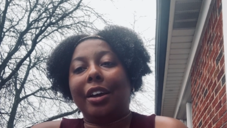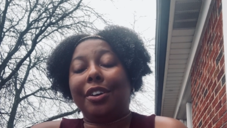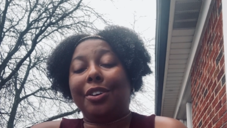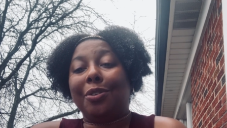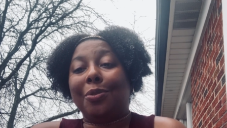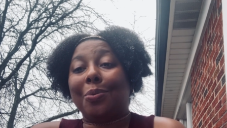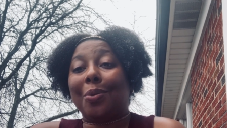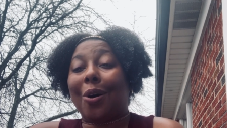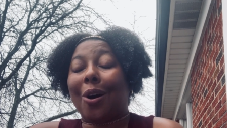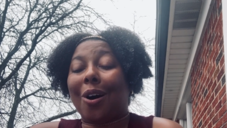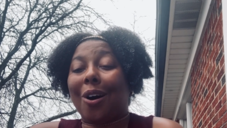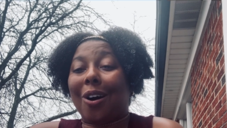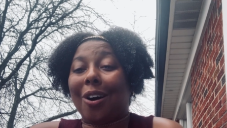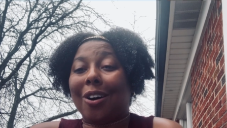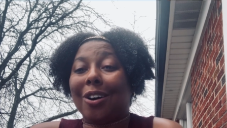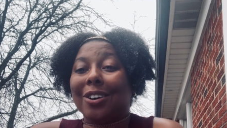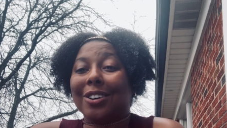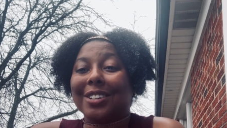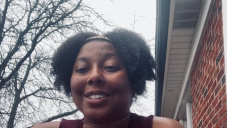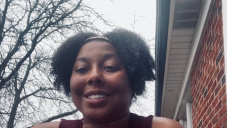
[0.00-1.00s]
you
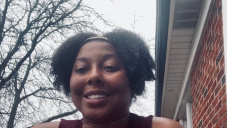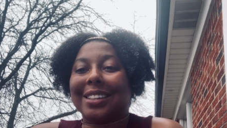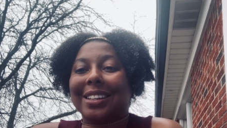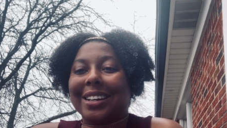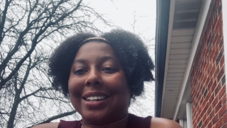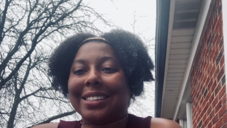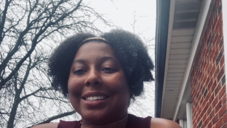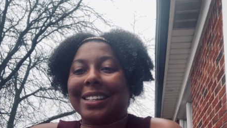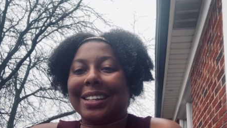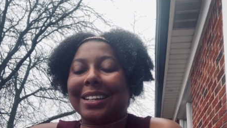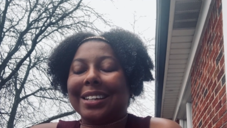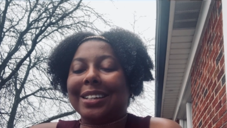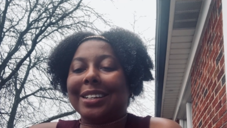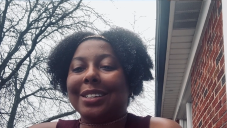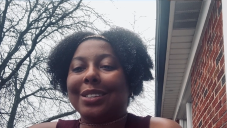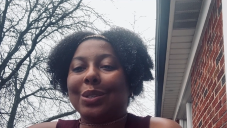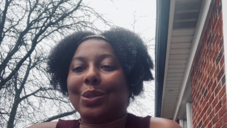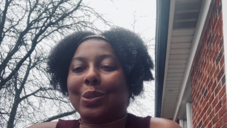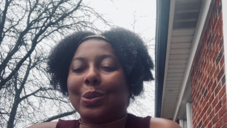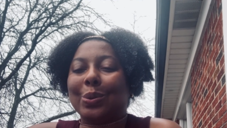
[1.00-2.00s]
are selected
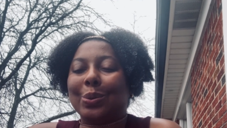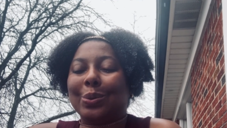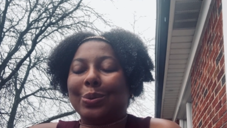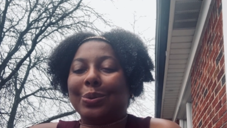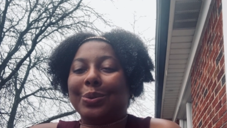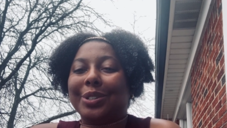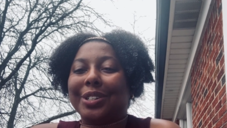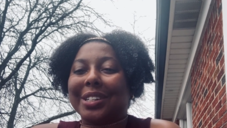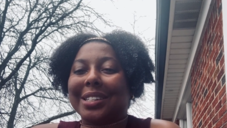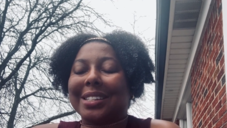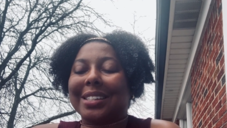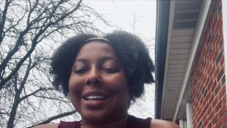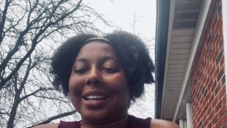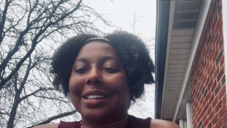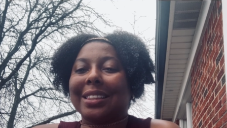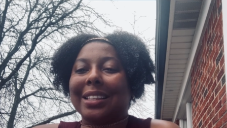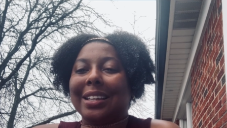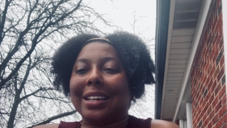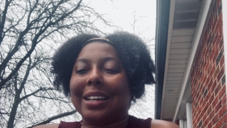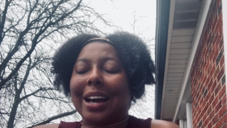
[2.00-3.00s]
to just take
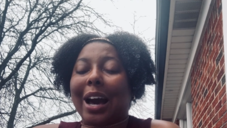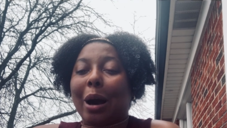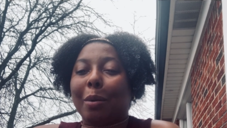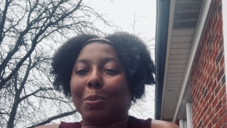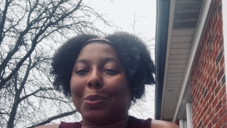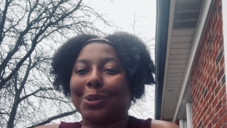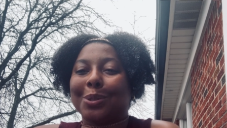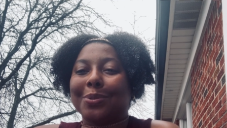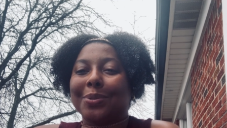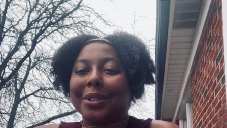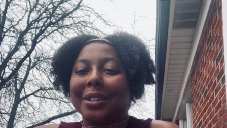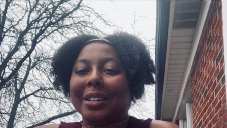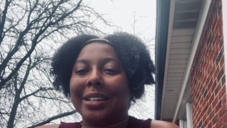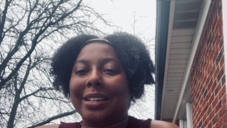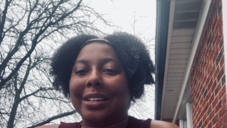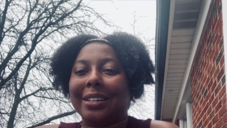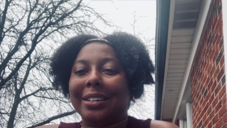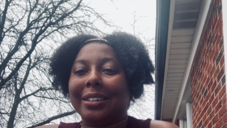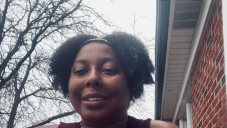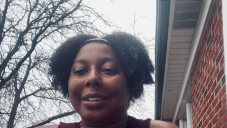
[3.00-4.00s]
the
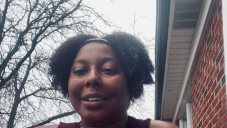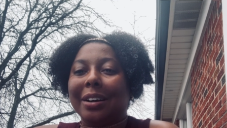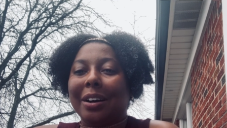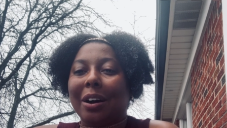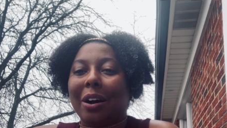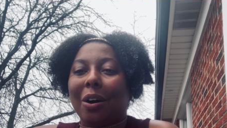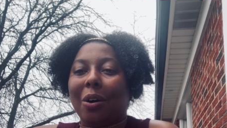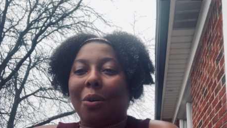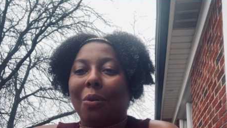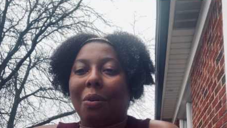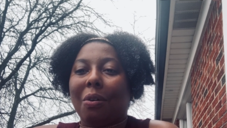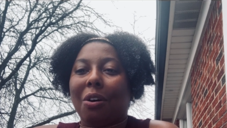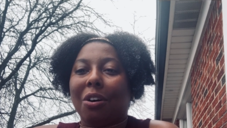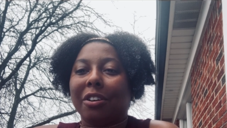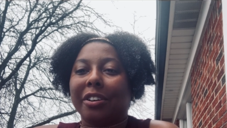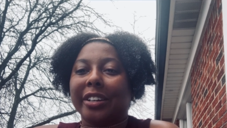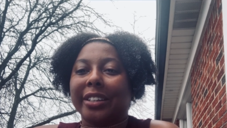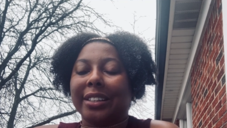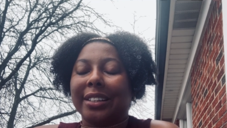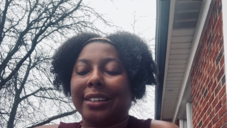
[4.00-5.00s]
opportunity
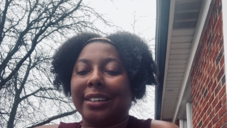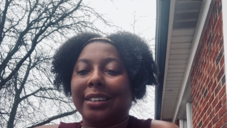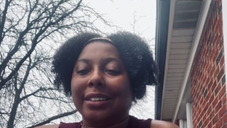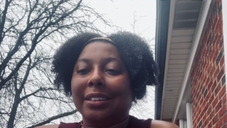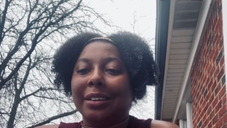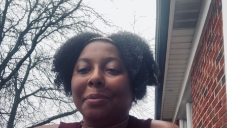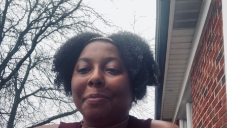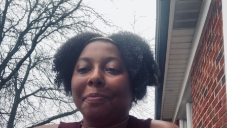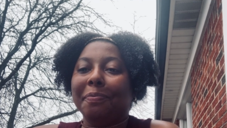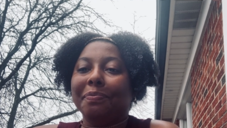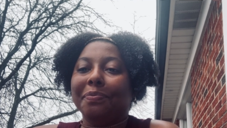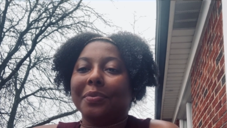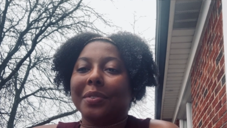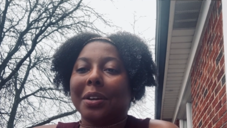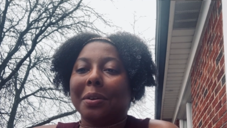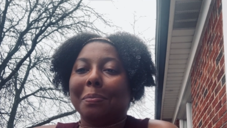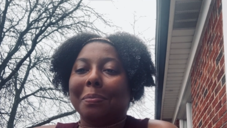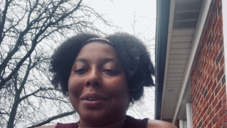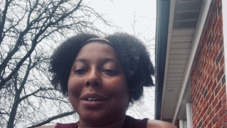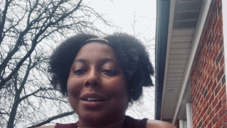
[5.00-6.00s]
wholeheartedly
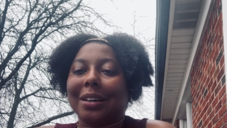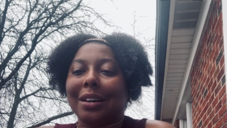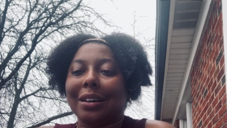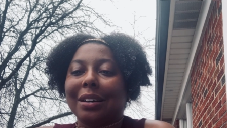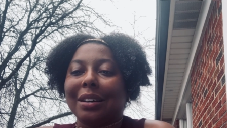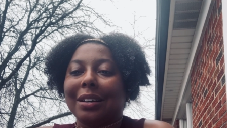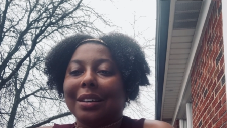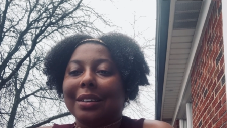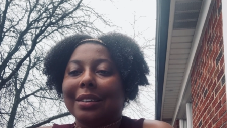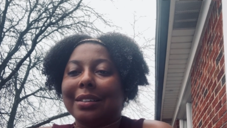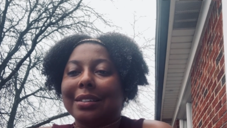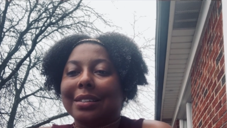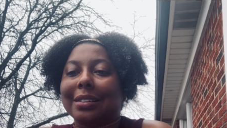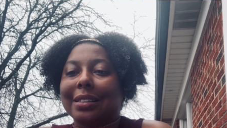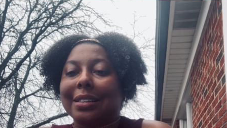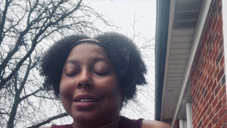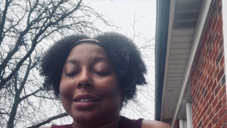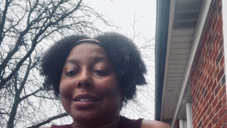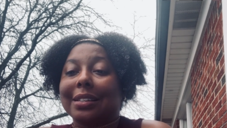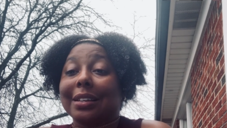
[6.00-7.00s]
because
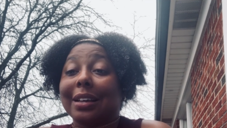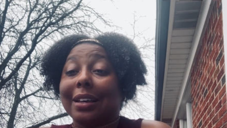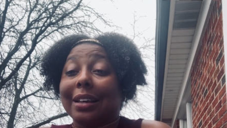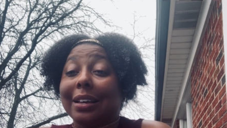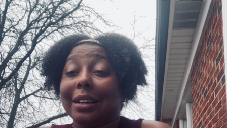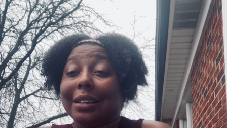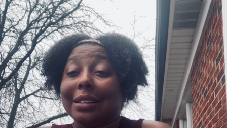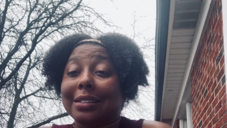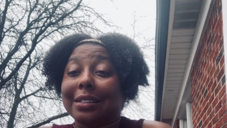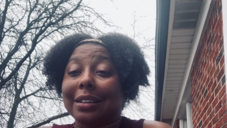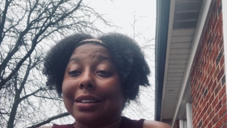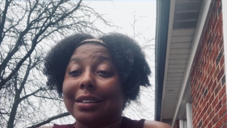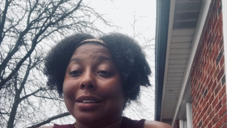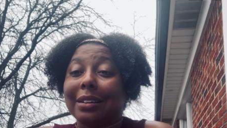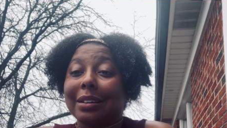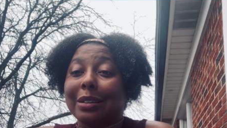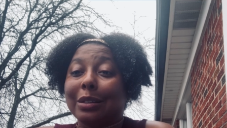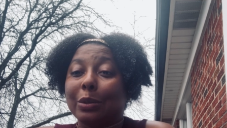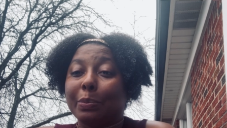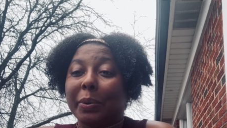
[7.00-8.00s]
this is a good
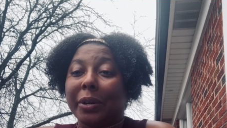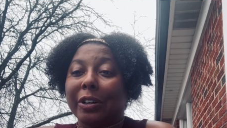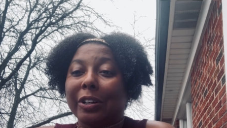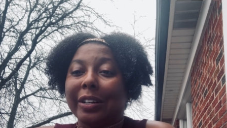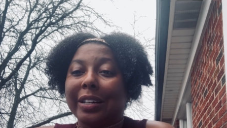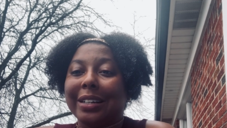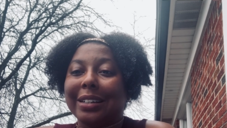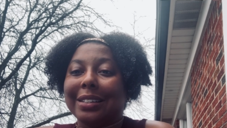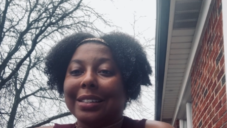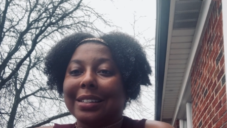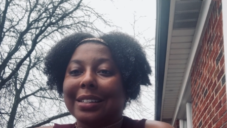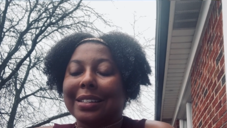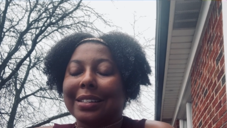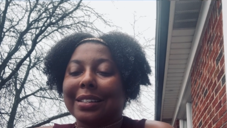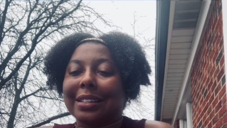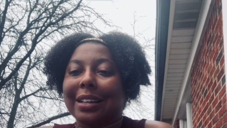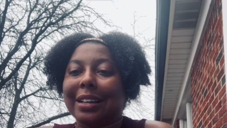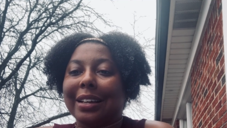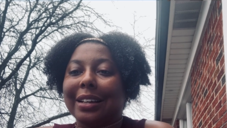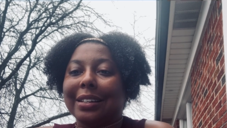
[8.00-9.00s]
experience
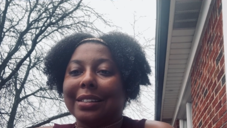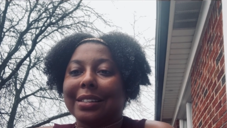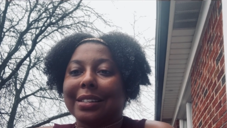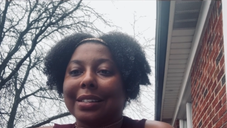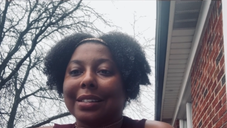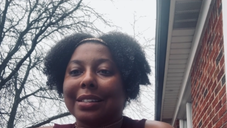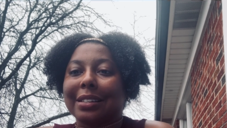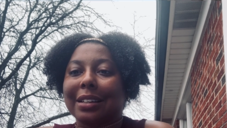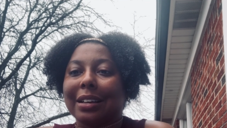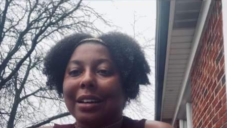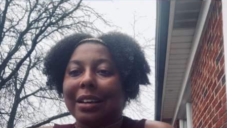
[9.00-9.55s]
it's